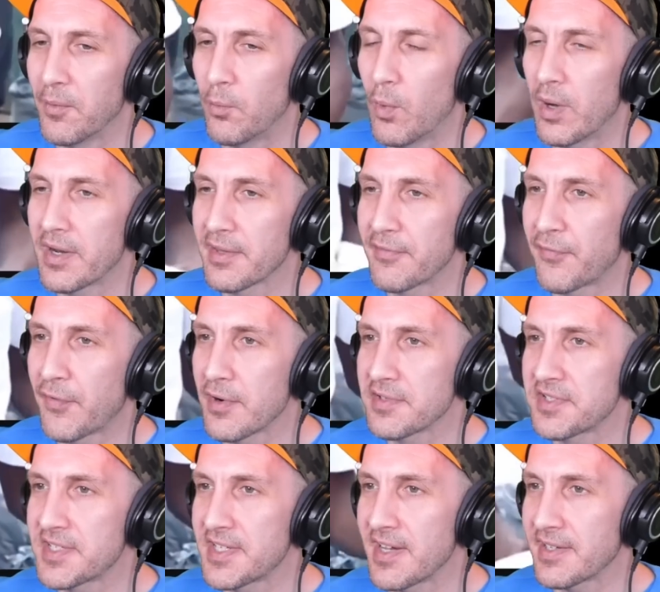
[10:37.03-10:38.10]
One of the
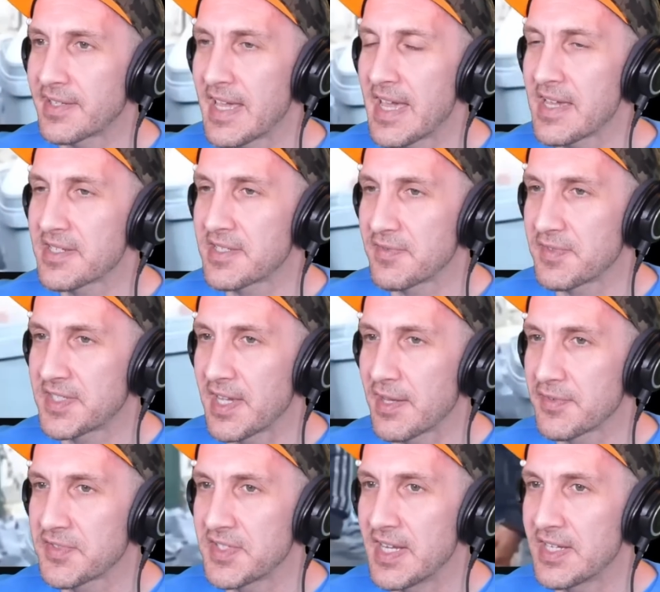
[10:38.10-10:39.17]
first kings of
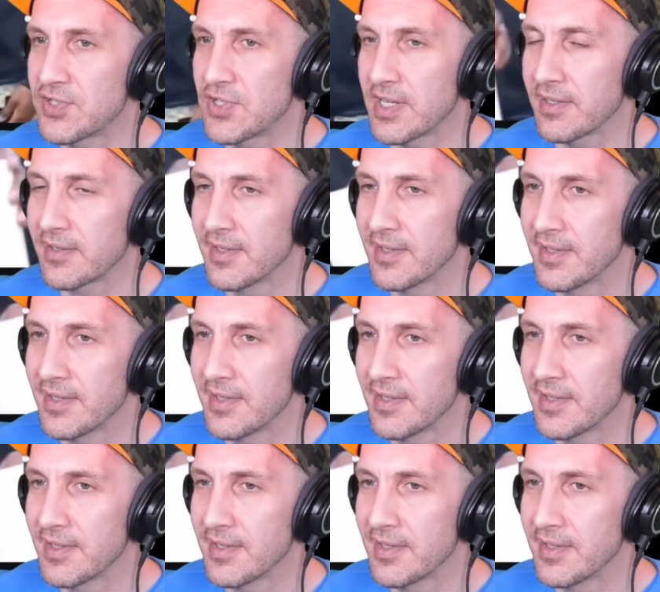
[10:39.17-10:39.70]
self-snitching.